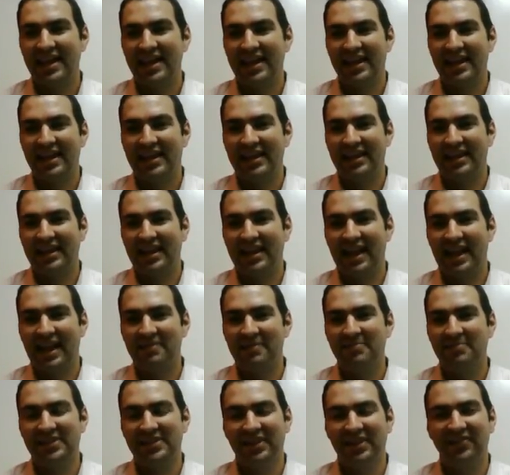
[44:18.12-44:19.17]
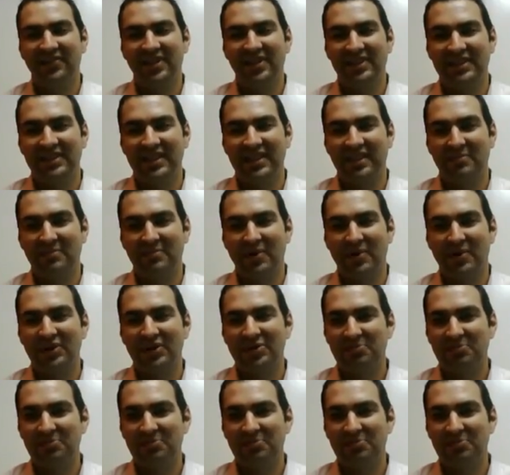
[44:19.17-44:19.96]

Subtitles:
I'm different than most people.